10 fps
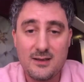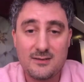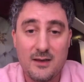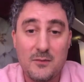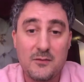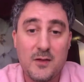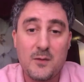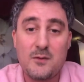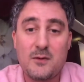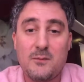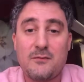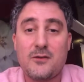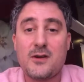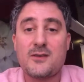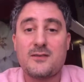Some of them even
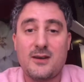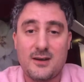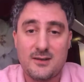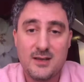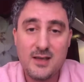before you start.